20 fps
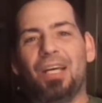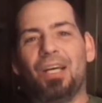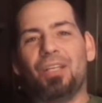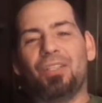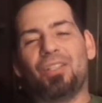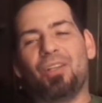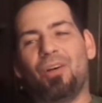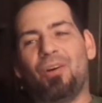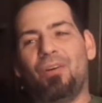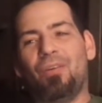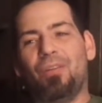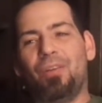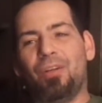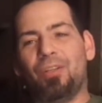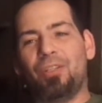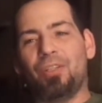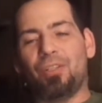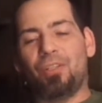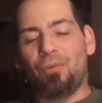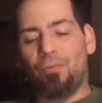So they're
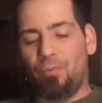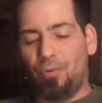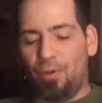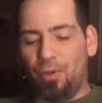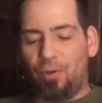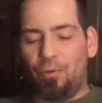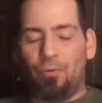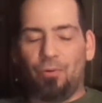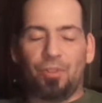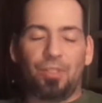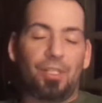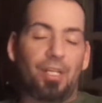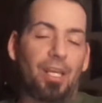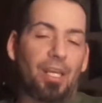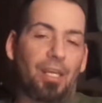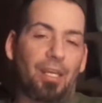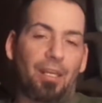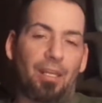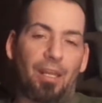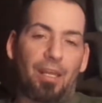just a really cool
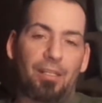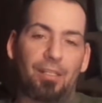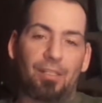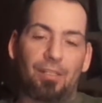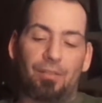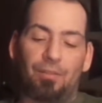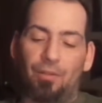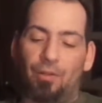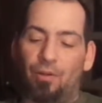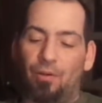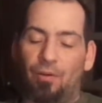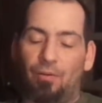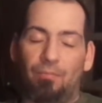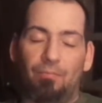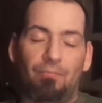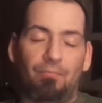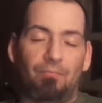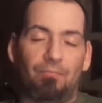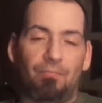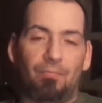snake, and that's,
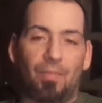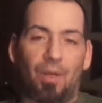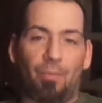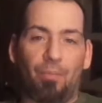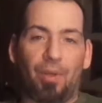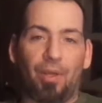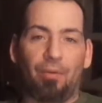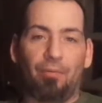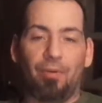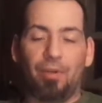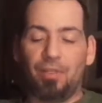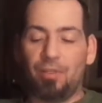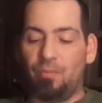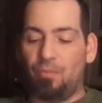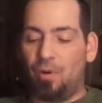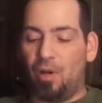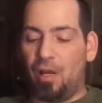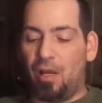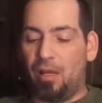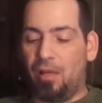a big reason
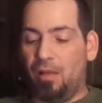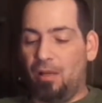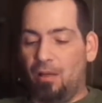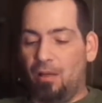why